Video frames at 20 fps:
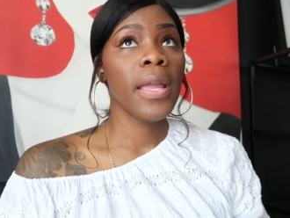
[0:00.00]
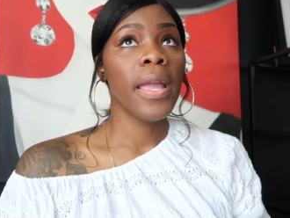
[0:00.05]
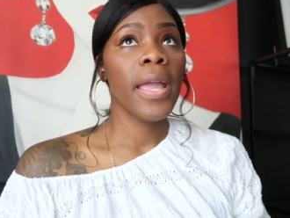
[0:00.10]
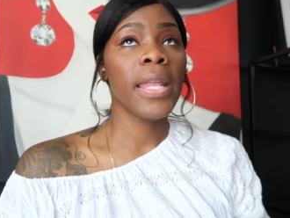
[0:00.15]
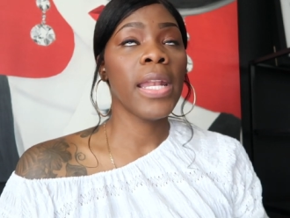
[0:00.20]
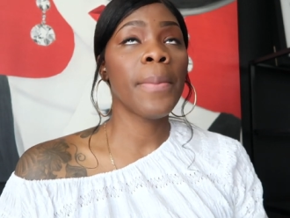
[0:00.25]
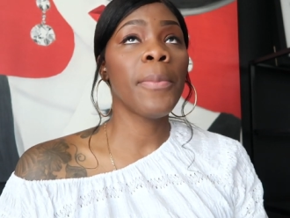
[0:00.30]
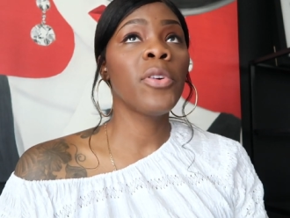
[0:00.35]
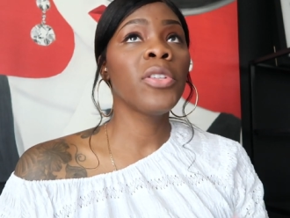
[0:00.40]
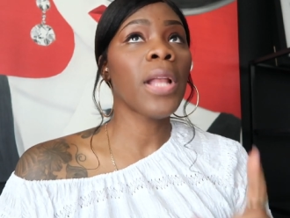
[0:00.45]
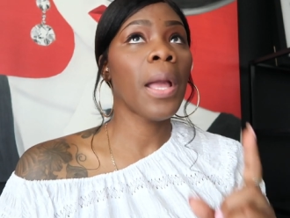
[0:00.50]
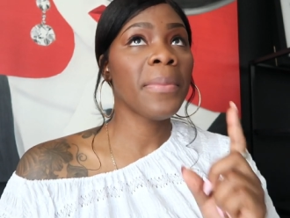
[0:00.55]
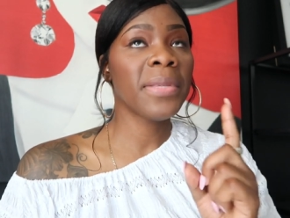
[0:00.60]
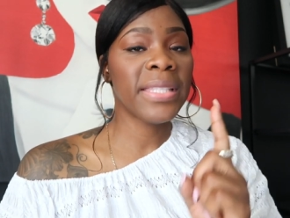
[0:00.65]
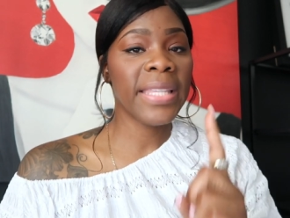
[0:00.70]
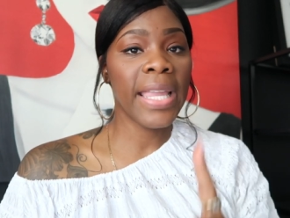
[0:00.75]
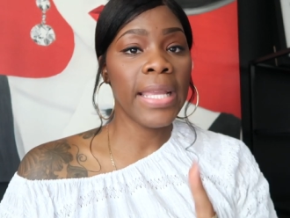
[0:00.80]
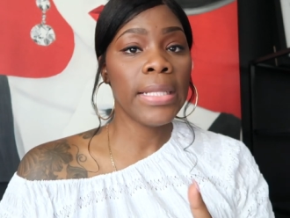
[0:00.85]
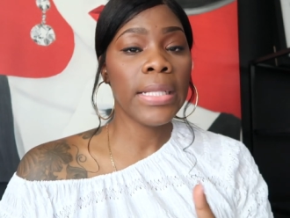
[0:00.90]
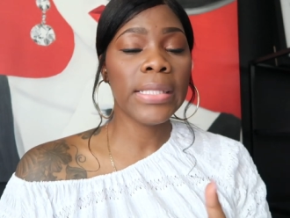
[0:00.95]
and I'm, on, I'm
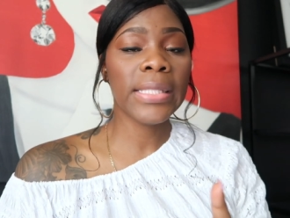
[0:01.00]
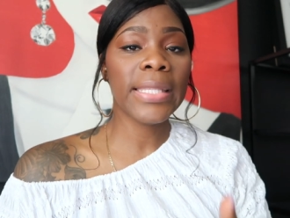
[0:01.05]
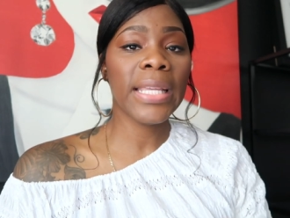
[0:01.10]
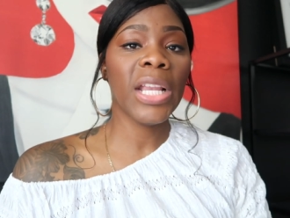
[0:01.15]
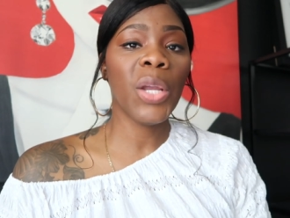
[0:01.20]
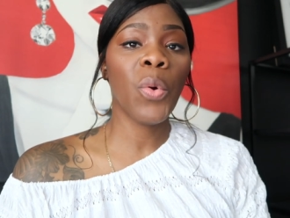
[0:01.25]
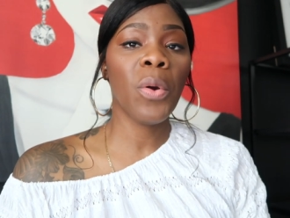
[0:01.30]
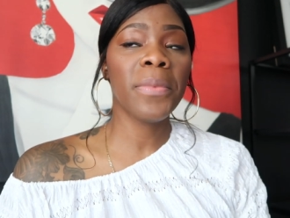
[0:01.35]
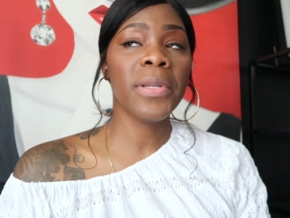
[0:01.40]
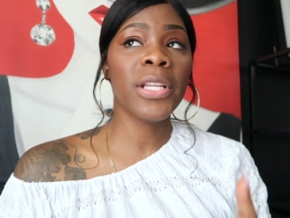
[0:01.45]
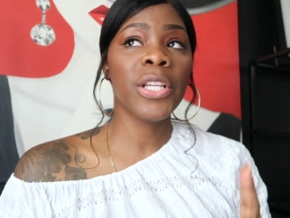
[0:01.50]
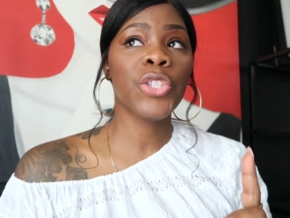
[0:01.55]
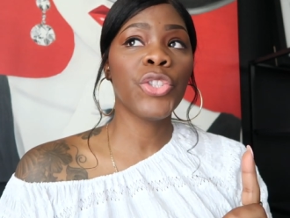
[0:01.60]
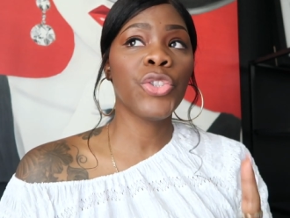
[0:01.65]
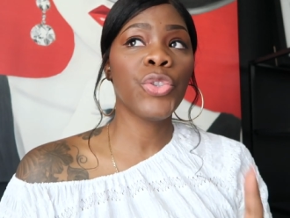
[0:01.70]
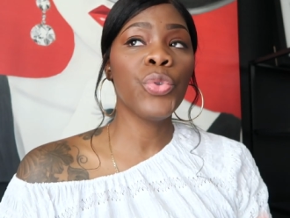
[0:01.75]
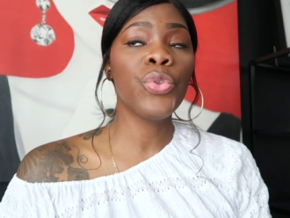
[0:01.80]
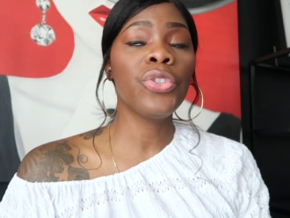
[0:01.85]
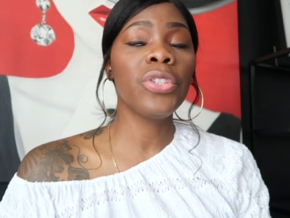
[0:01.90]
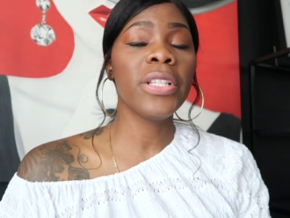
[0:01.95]
saying the second one
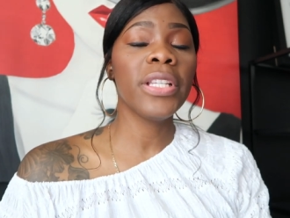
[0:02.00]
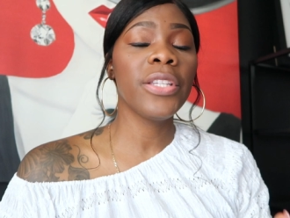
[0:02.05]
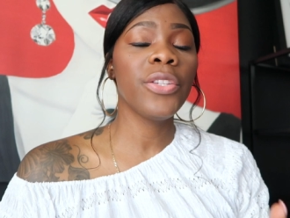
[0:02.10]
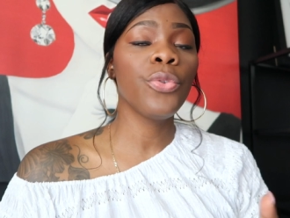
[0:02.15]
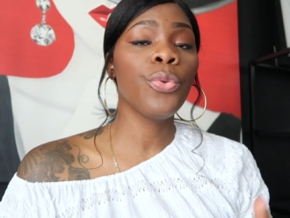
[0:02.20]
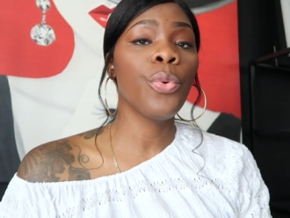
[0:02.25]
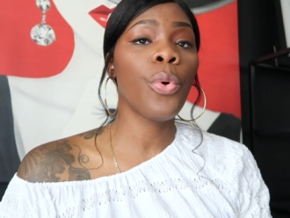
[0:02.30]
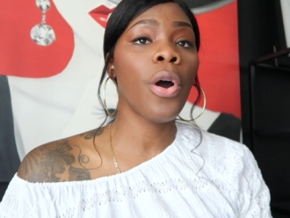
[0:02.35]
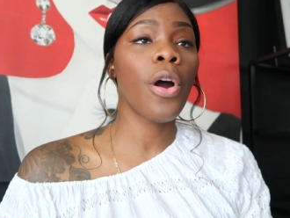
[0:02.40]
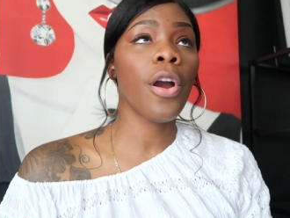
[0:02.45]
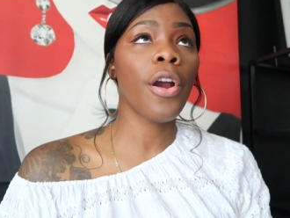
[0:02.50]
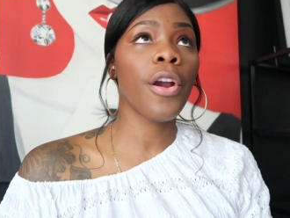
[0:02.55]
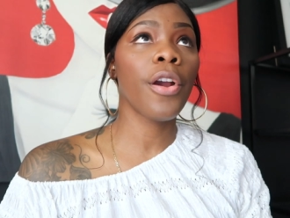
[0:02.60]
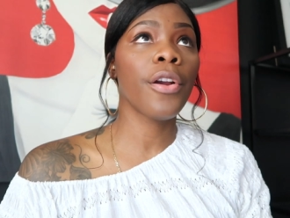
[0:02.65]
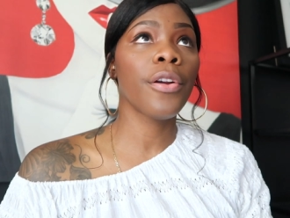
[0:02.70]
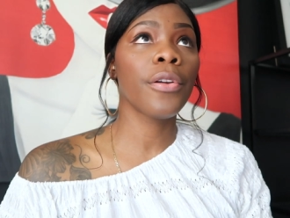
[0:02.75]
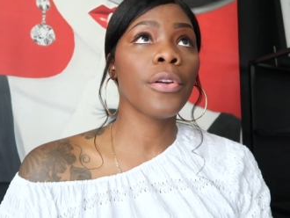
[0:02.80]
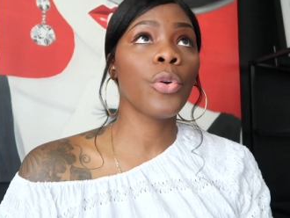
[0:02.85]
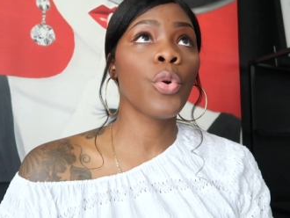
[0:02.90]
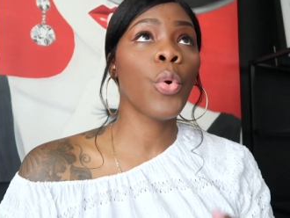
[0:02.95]
because usually you
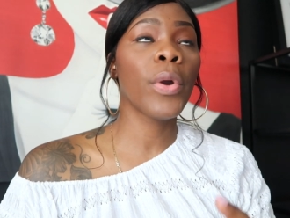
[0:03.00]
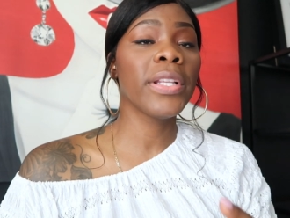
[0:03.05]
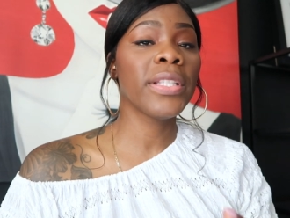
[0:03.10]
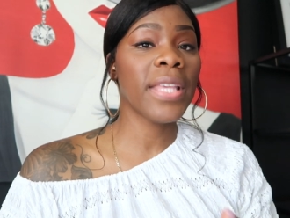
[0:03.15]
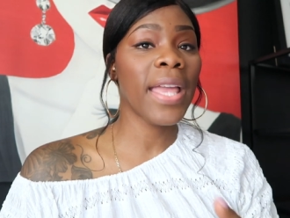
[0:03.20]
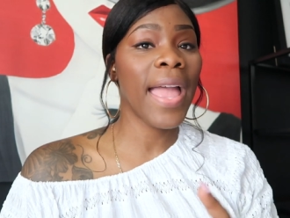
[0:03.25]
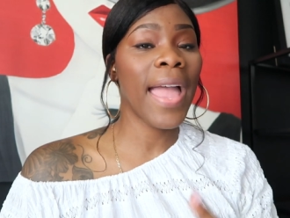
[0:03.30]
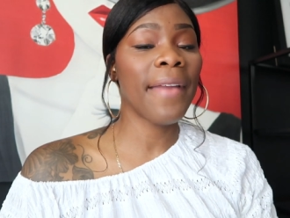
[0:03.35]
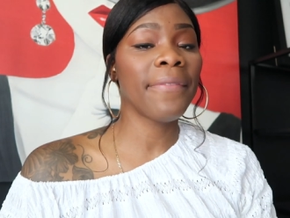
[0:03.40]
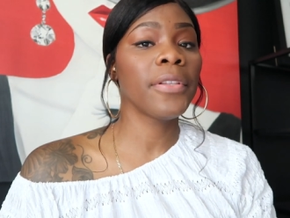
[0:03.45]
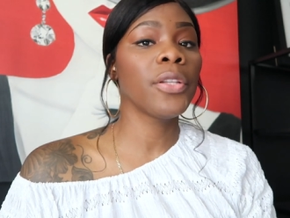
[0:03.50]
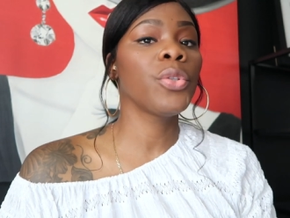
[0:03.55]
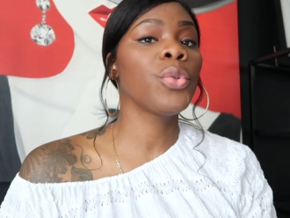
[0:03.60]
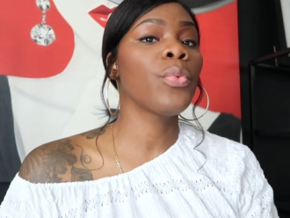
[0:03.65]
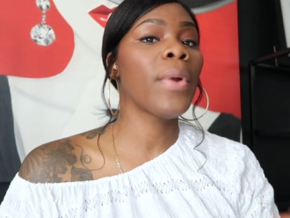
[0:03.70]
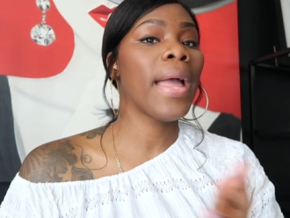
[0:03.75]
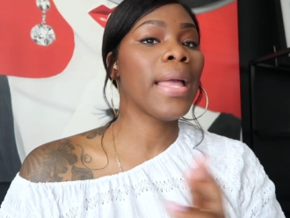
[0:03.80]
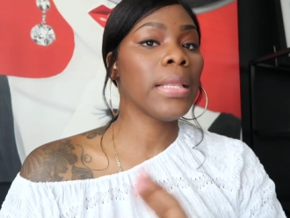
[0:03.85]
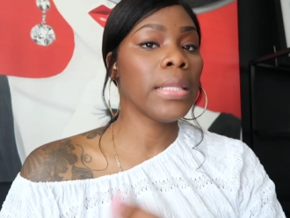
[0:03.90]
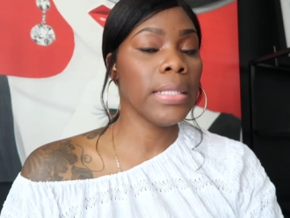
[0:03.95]
are going to have to
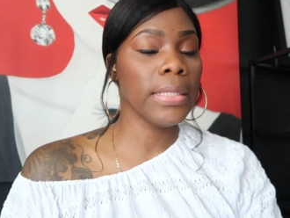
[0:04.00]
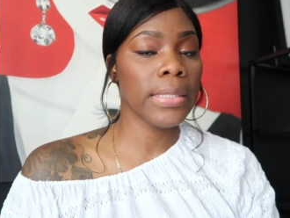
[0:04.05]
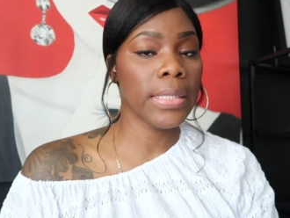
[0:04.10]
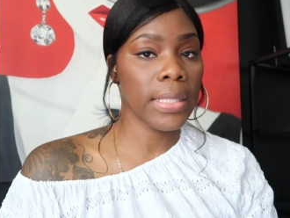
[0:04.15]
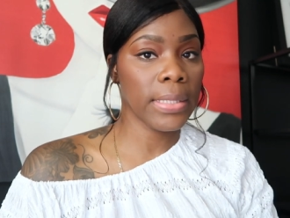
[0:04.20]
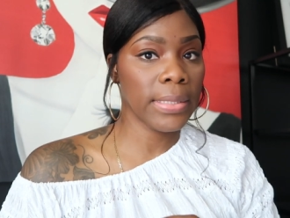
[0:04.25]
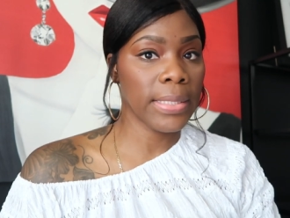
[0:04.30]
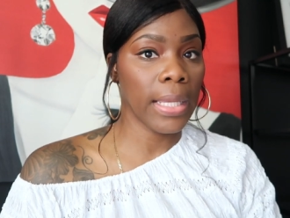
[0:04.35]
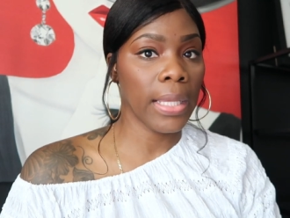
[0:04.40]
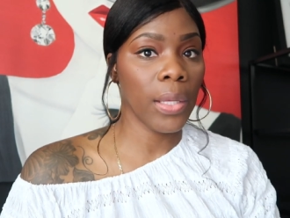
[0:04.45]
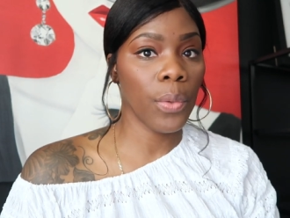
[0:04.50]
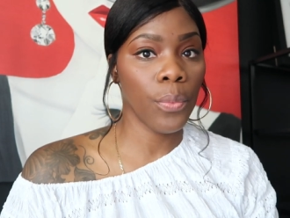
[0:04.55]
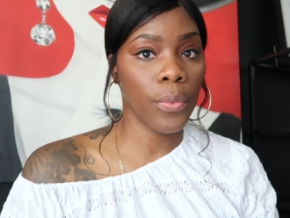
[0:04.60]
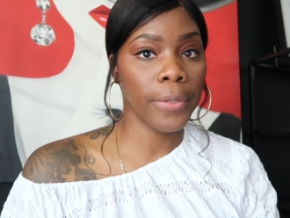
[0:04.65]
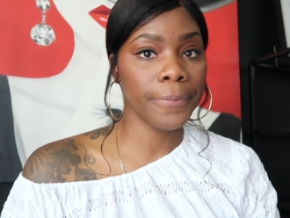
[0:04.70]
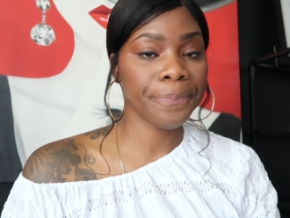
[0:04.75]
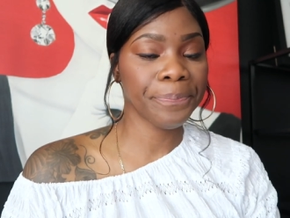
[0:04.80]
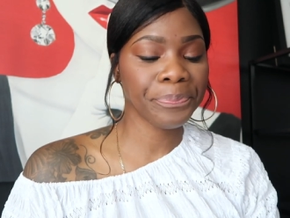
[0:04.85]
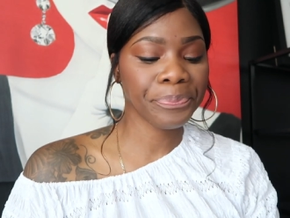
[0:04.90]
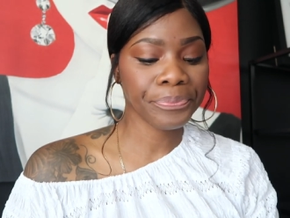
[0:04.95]
do at least a second
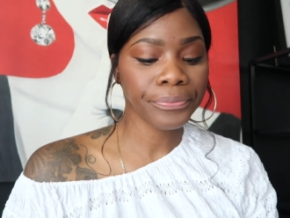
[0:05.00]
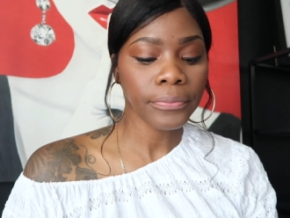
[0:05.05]
one.